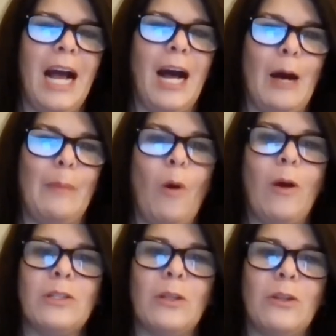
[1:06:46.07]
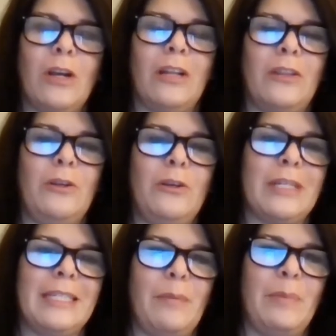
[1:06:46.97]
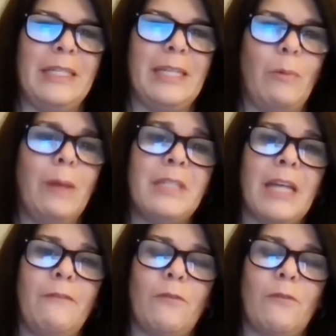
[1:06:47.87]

Also look on the New York State PTA website